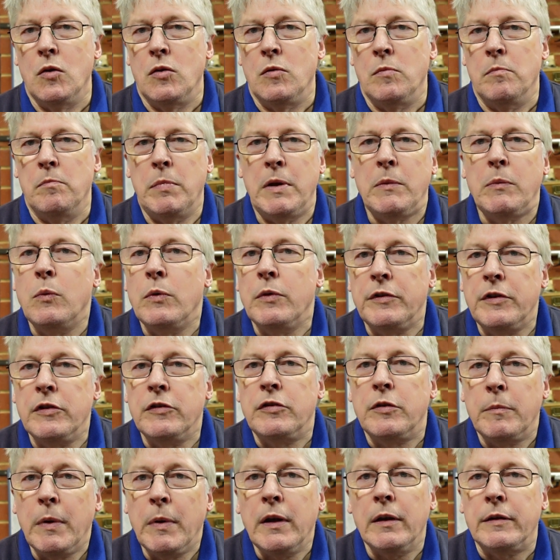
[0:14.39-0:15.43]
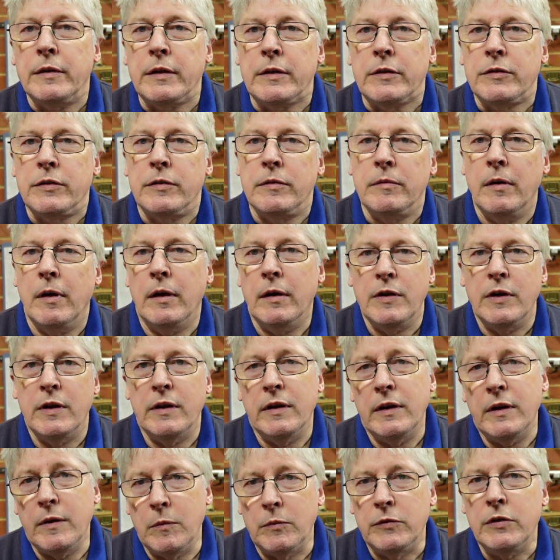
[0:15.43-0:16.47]
people with disabilities.
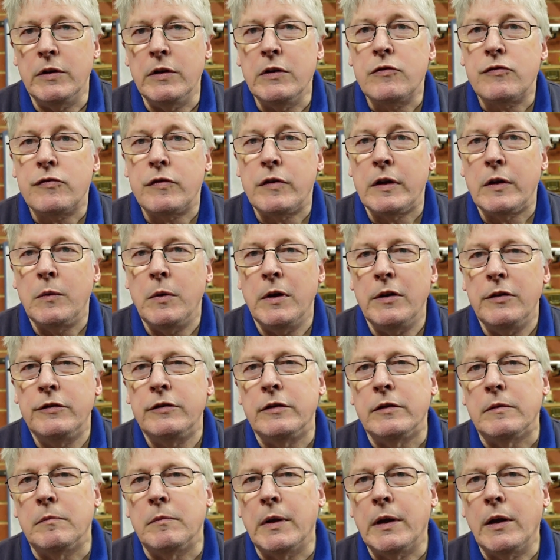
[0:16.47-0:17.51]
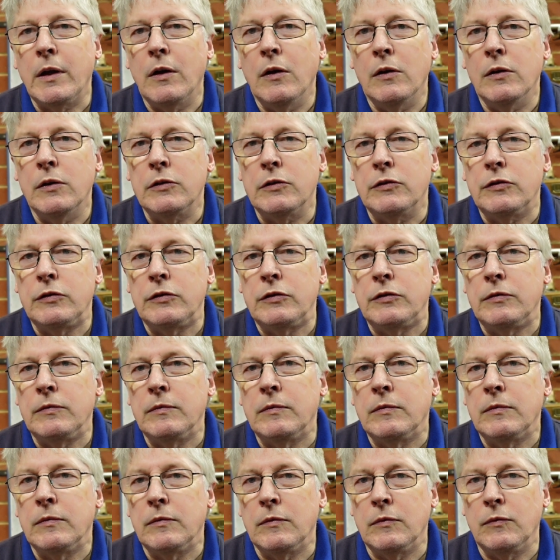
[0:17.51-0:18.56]
It was an interesting question because,
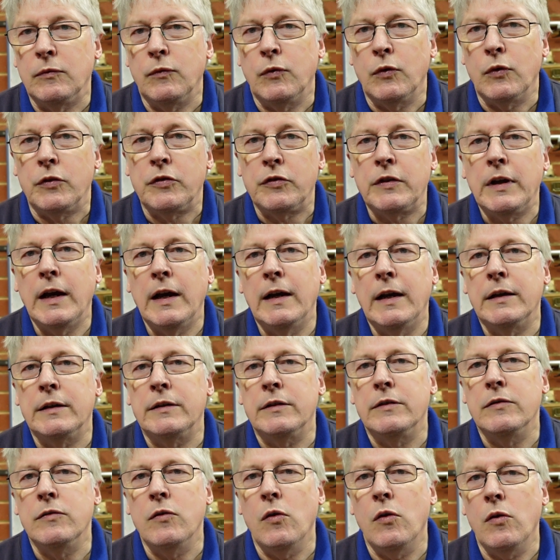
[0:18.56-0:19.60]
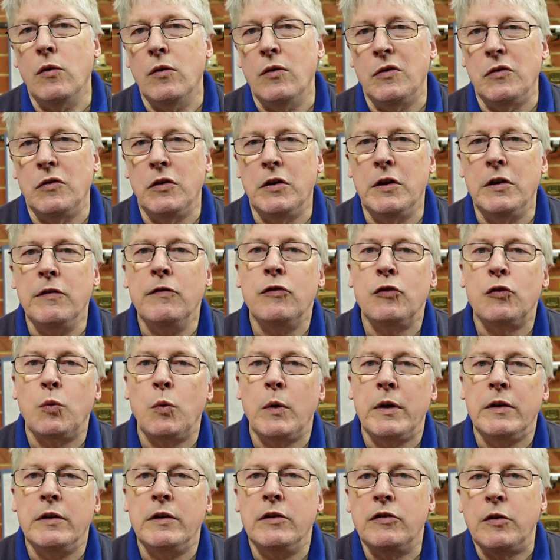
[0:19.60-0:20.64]
for a start, the difference
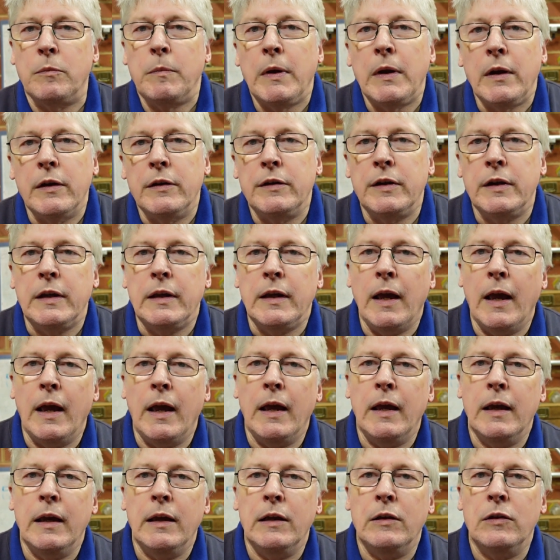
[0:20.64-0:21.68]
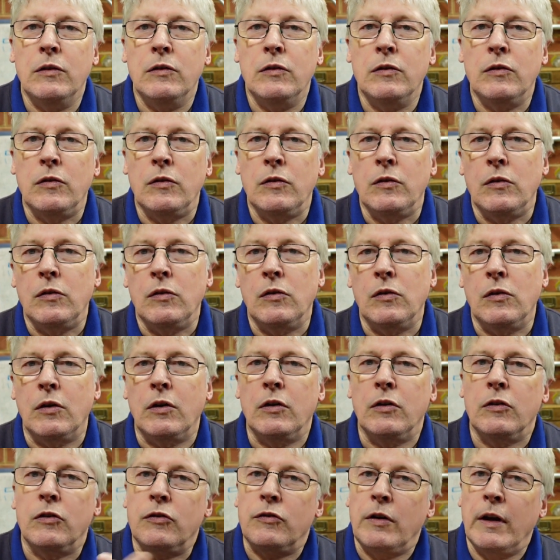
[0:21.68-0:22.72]
between disability and the
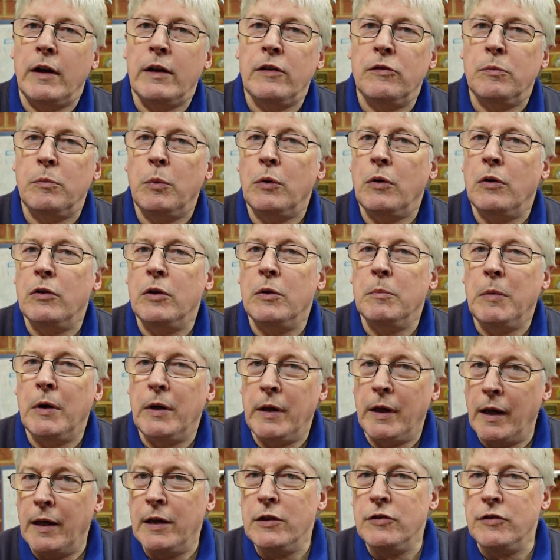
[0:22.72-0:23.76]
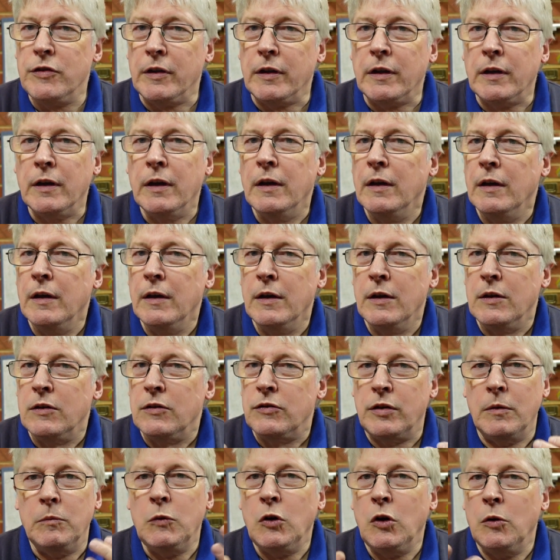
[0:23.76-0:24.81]
constraints put on you by aging
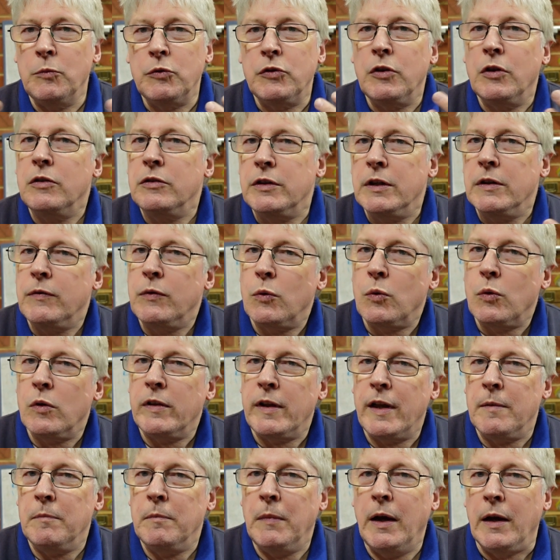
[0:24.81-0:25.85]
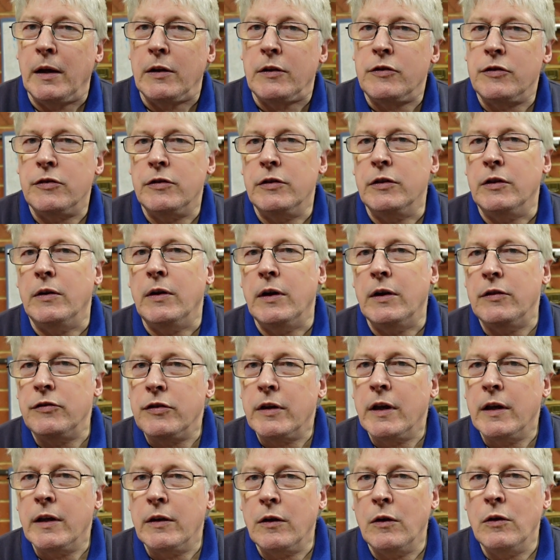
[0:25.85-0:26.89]
sometimes don't differ all that much. You know, as
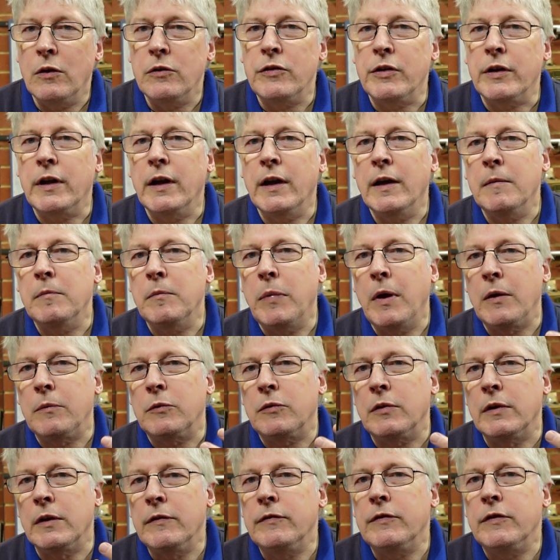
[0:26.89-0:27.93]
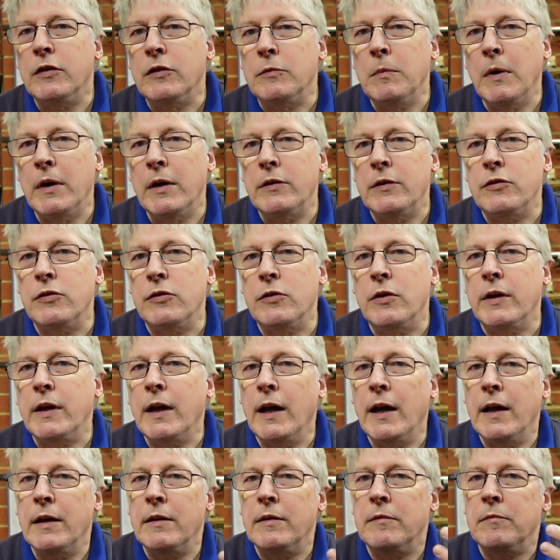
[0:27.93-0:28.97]
you get old, you can't perhaps lift as much, or you
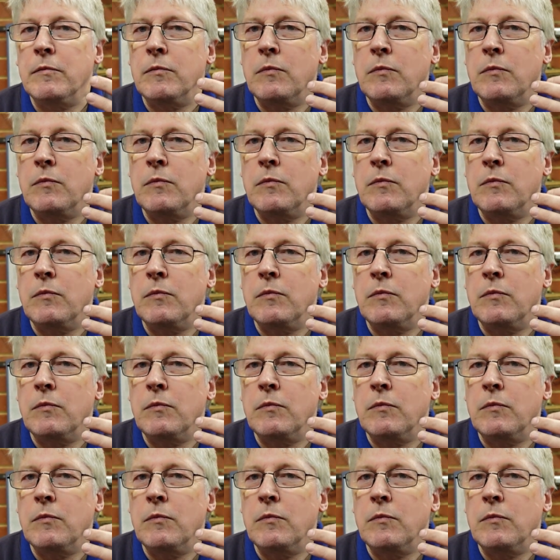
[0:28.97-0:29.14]
can't